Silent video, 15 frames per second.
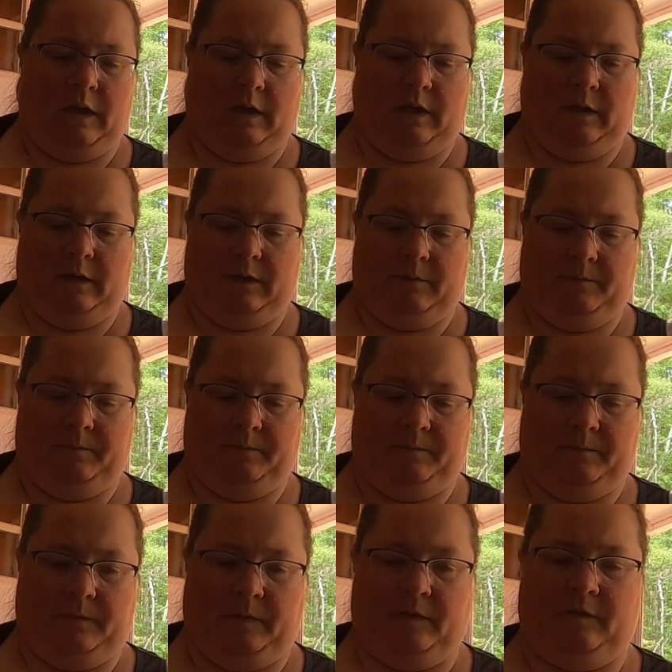
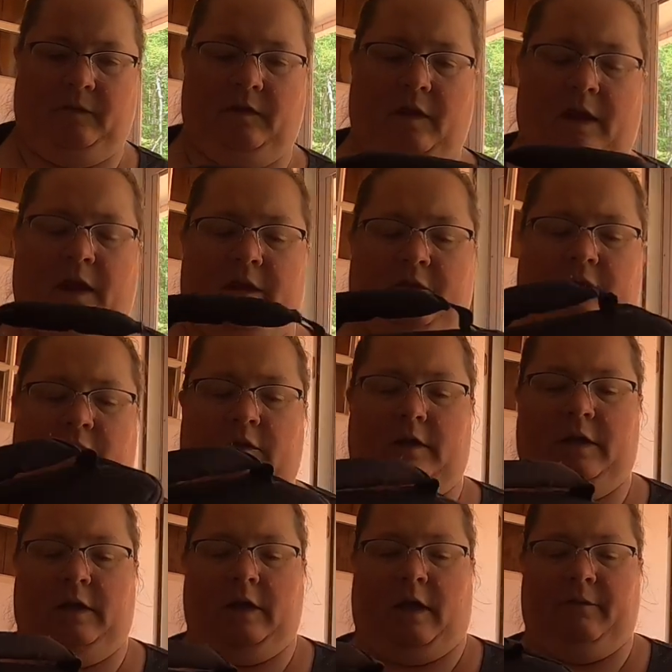It's
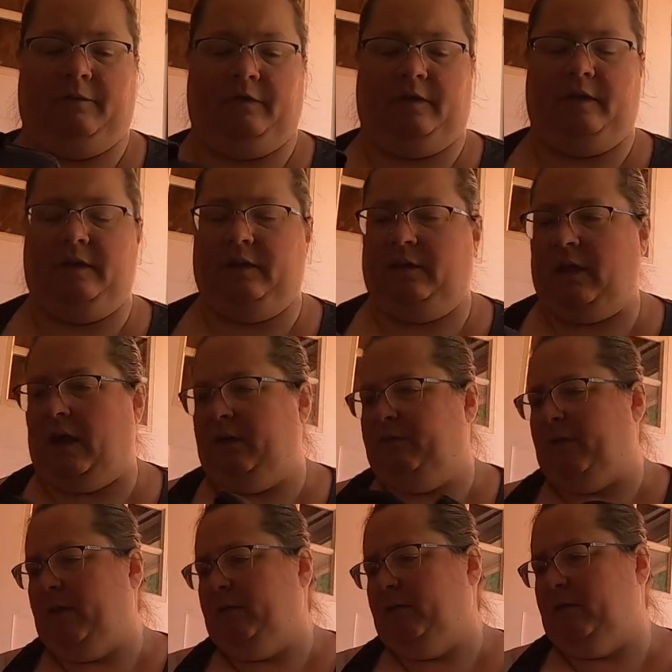actually, I
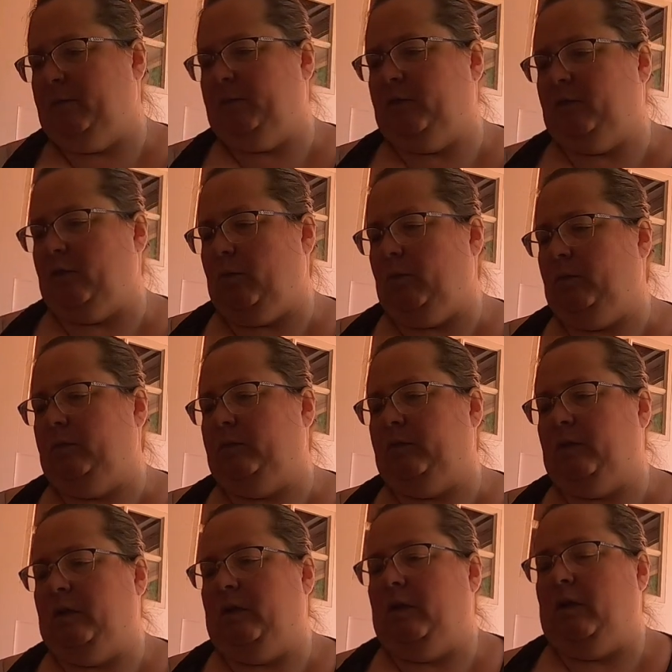found some solds.